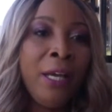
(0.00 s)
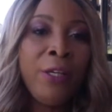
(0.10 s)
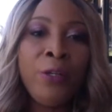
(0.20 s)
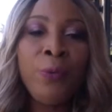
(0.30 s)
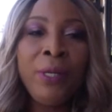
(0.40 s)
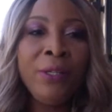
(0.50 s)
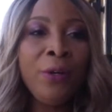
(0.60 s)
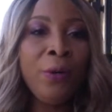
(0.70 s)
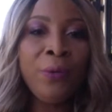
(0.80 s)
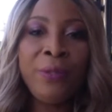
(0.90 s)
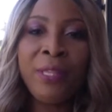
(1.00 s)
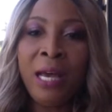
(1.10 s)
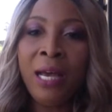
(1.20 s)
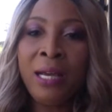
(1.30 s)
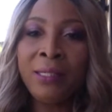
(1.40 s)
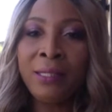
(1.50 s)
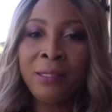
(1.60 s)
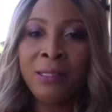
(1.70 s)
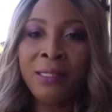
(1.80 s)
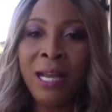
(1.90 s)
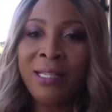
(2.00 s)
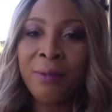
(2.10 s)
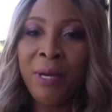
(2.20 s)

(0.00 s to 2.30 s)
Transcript: you will know that guys,